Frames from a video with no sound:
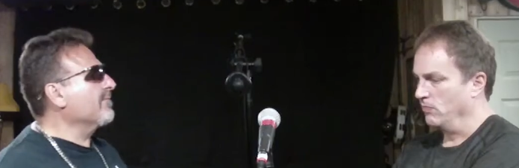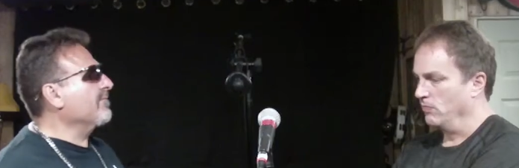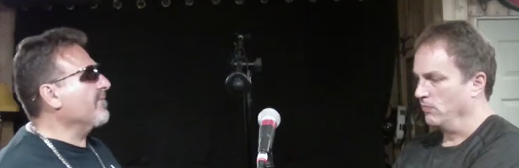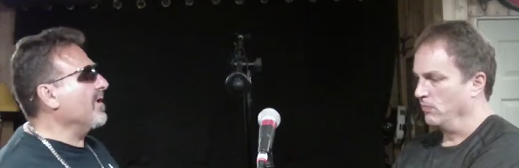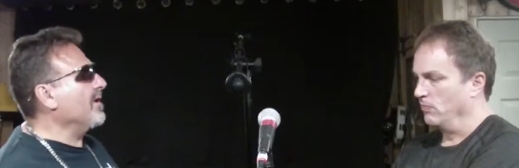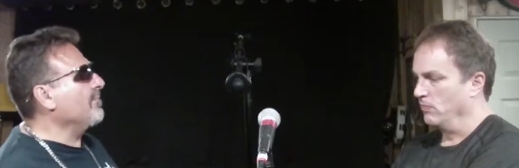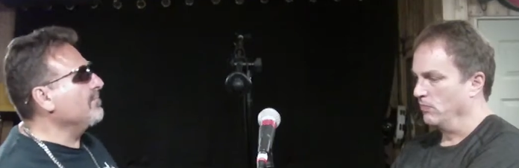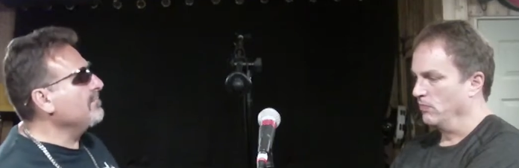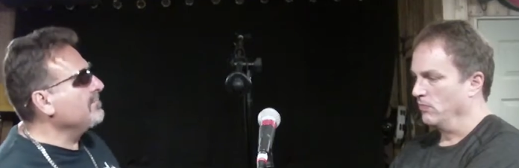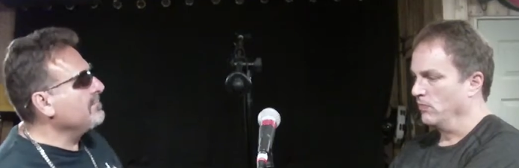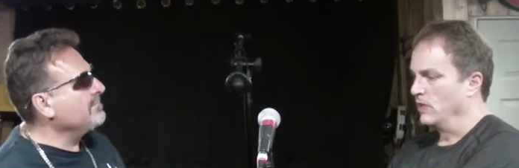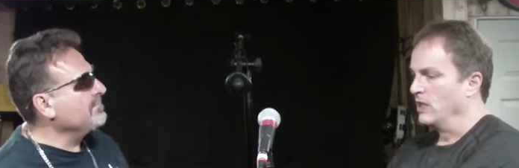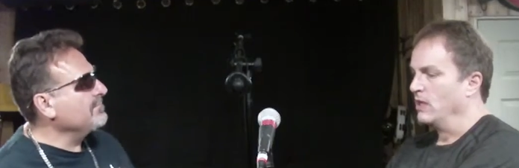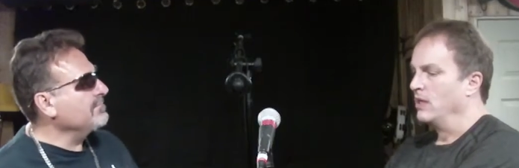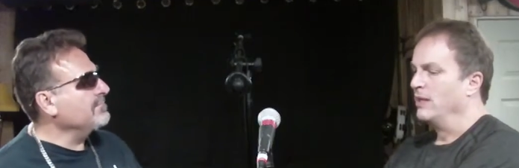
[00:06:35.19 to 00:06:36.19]
Speaker 1: from?
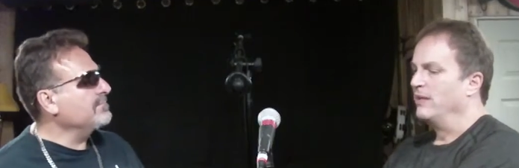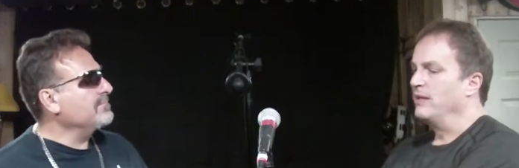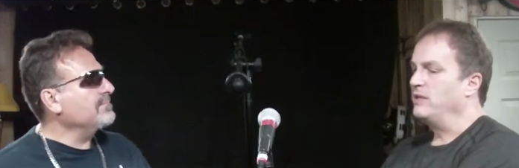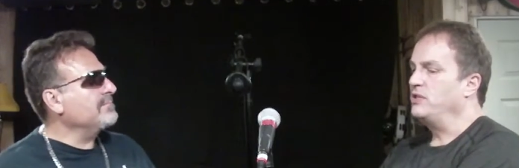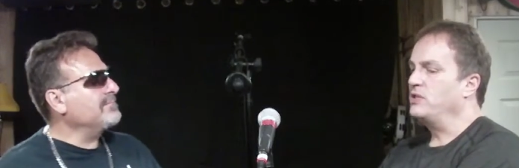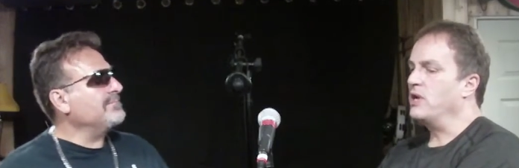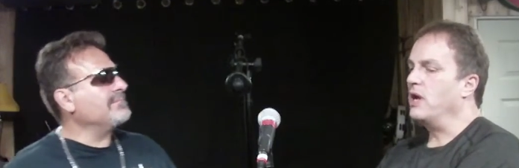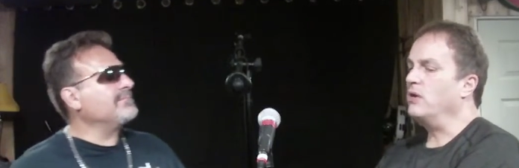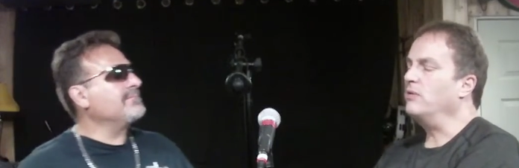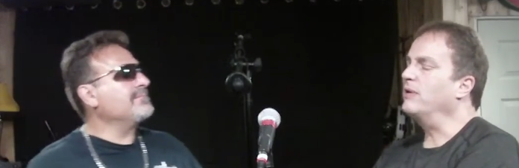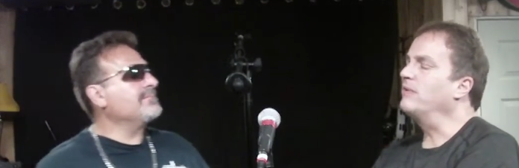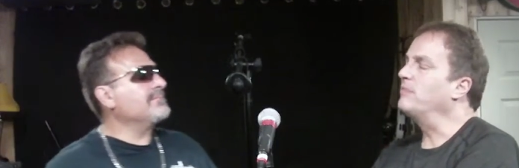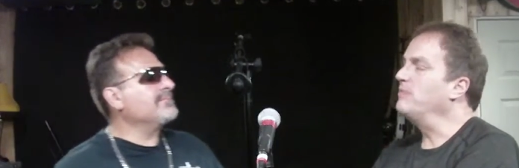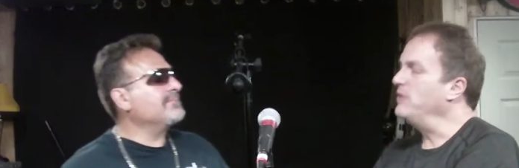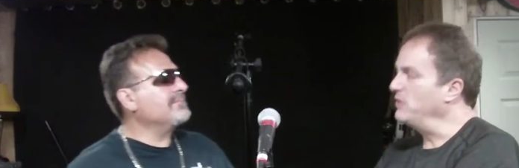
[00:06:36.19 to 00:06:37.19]
The genre
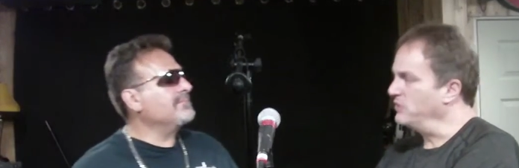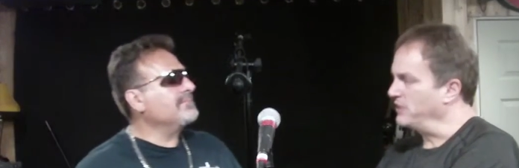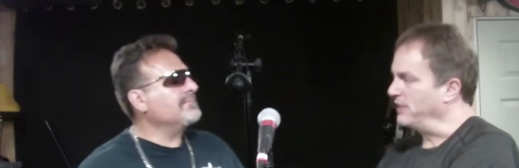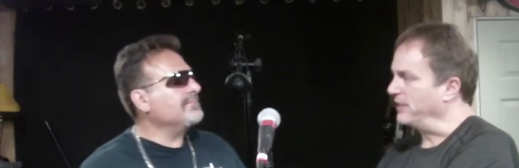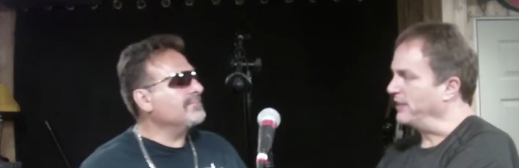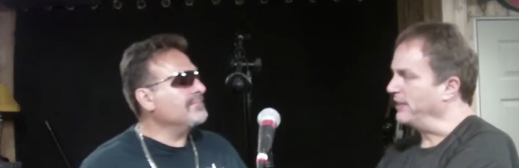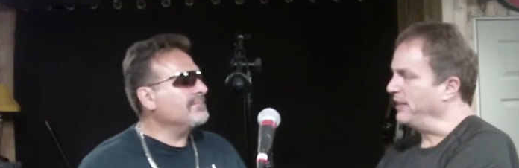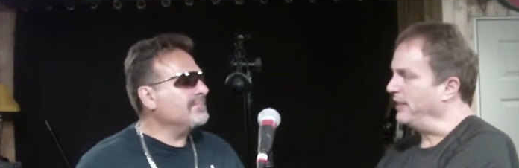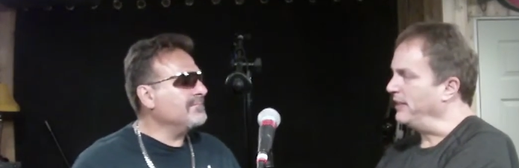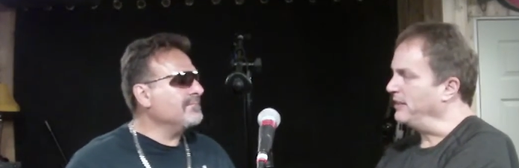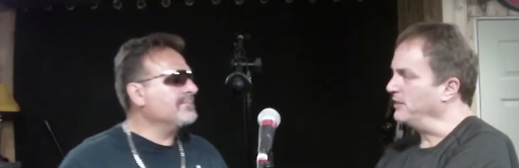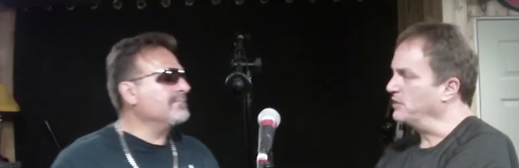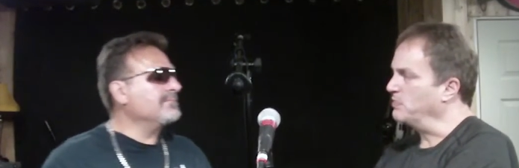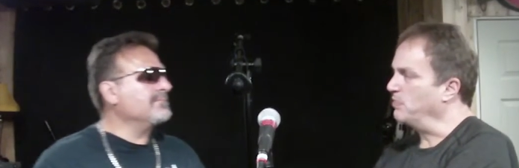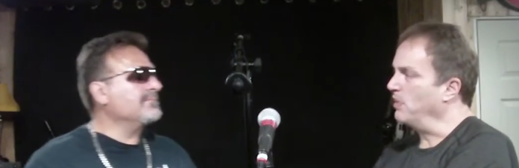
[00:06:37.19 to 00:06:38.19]
of music
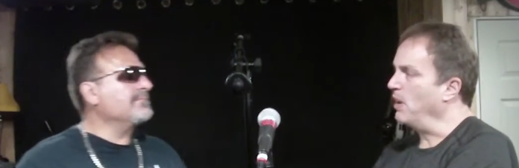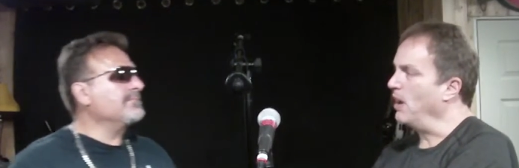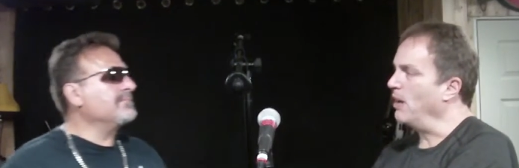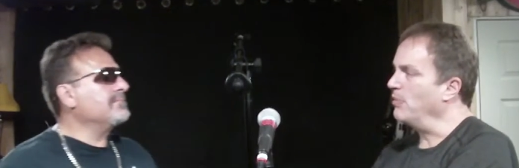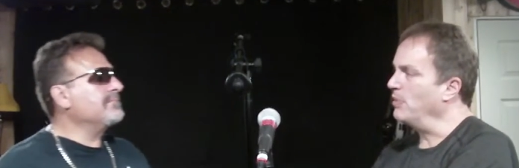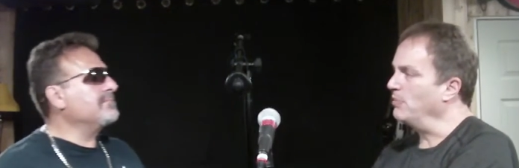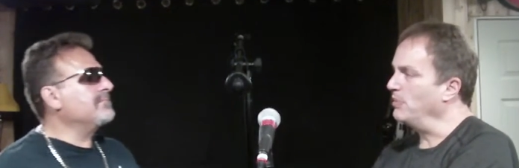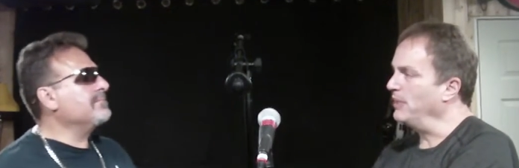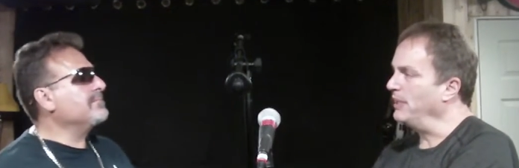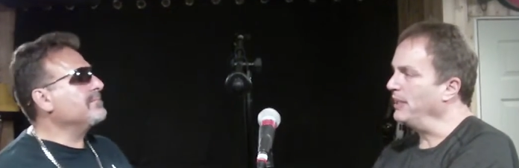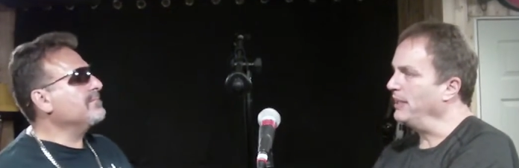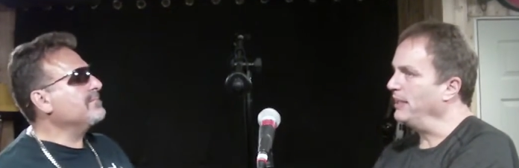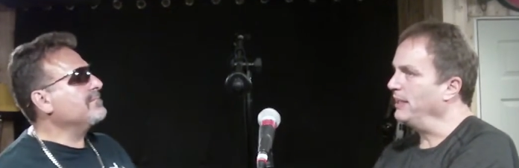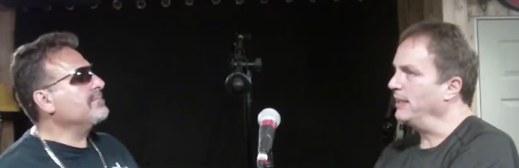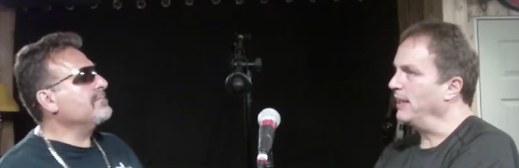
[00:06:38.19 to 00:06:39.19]
is
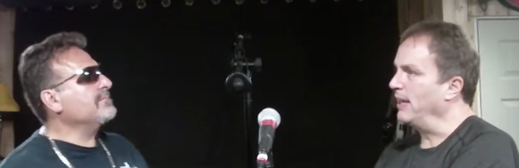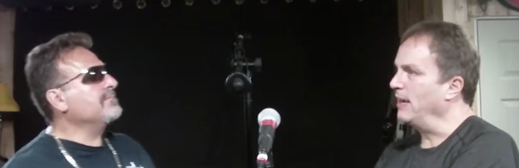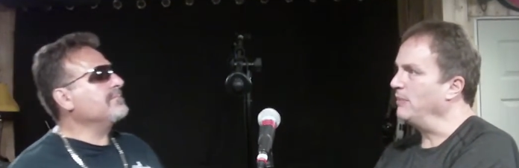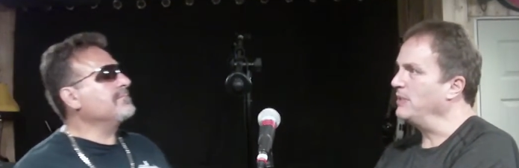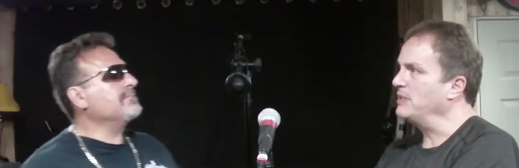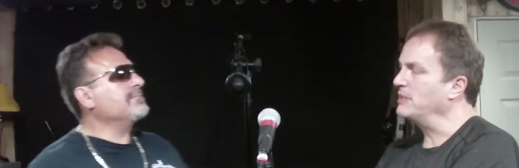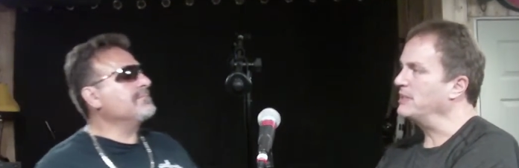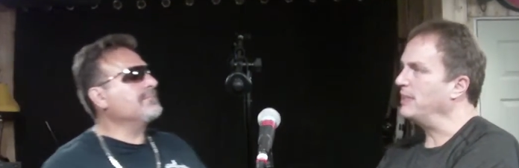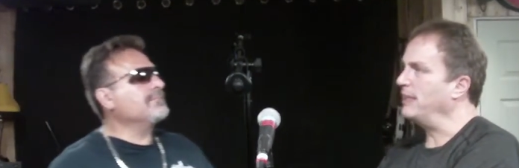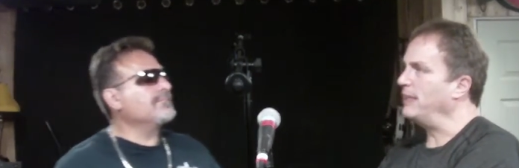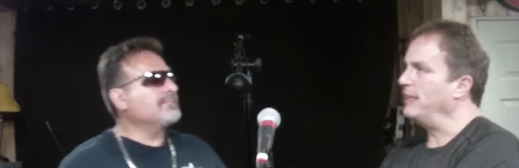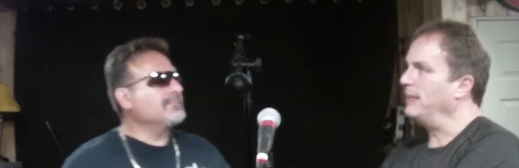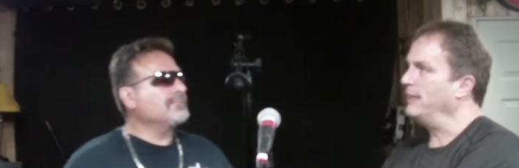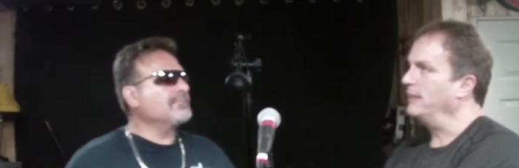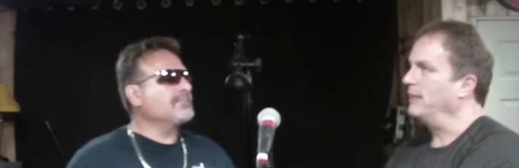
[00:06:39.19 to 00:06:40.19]
probably, I would
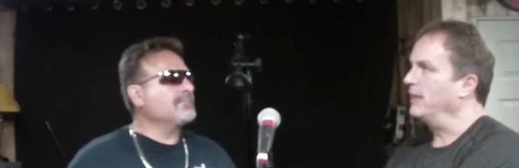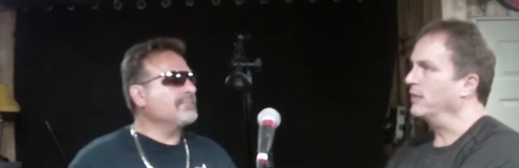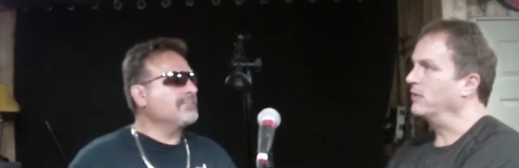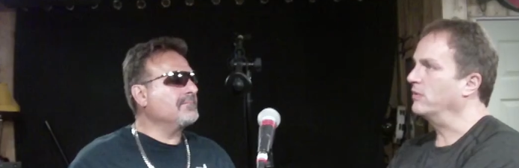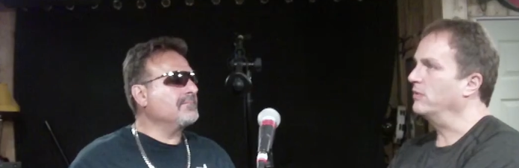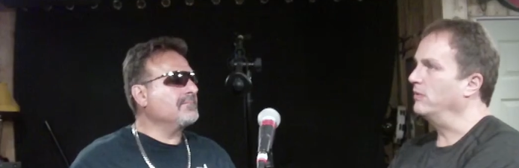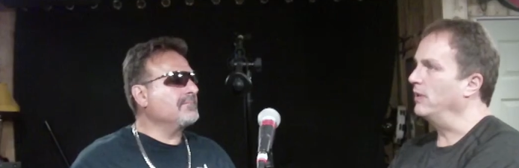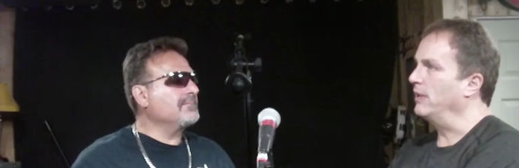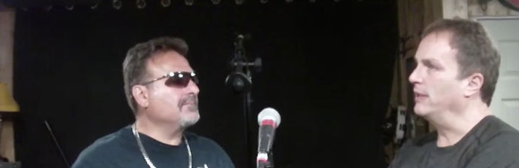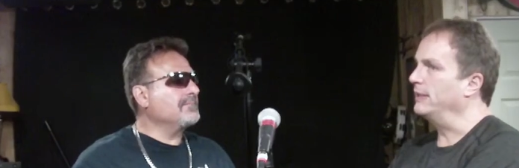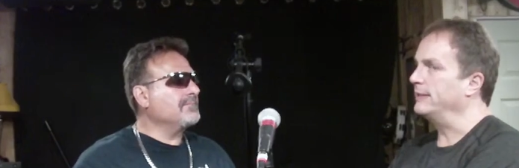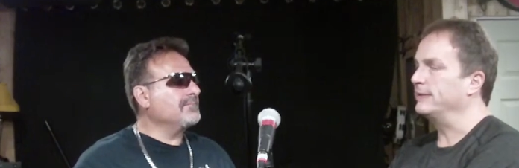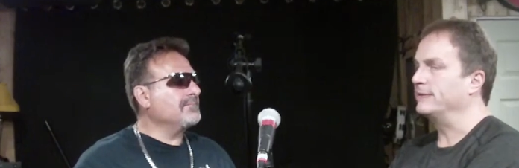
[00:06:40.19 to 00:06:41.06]
say, uh, uh